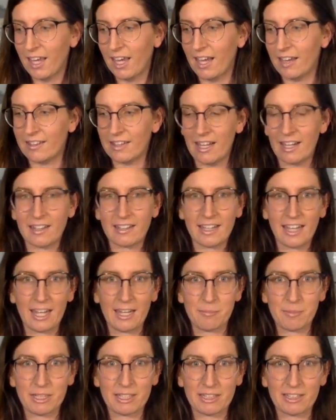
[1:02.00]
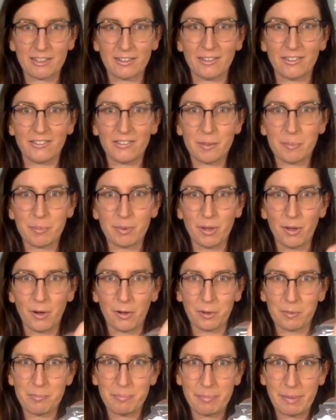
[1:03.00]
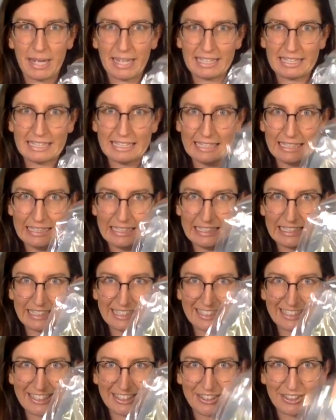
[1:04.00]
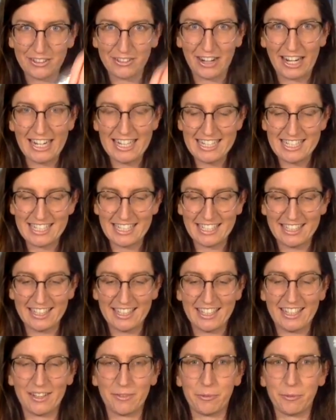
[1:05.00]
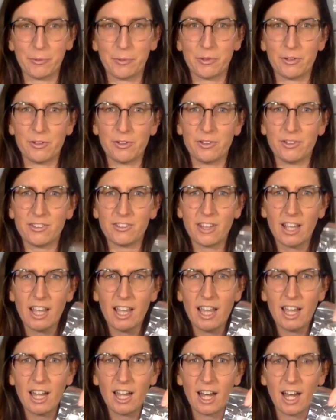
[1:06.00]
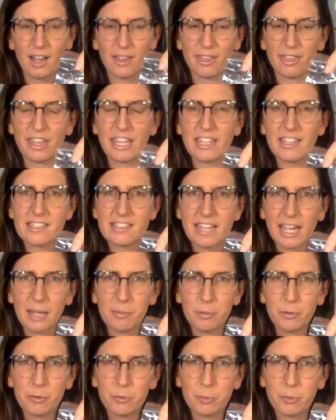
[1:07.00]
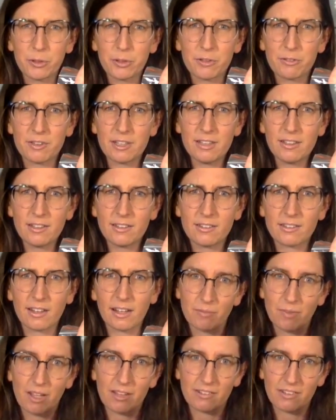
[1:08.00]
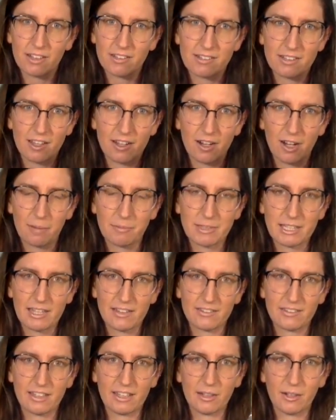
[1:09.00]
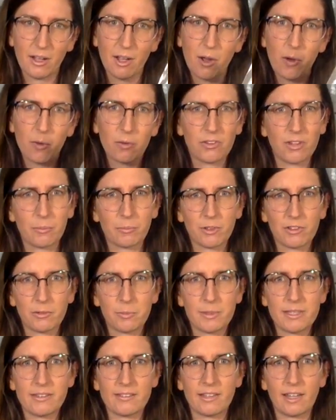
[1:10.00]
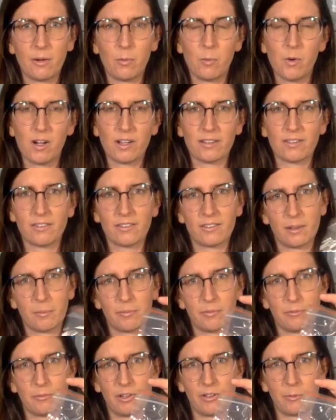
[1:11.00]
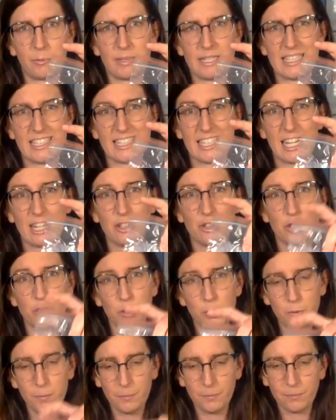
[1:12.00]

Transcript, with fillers: and that came in a little Ziploc baggie. Great. We'll use, I think, a tablespoon of this. Uh, as I said, I'm guessing some recipes say one, some recipes say two.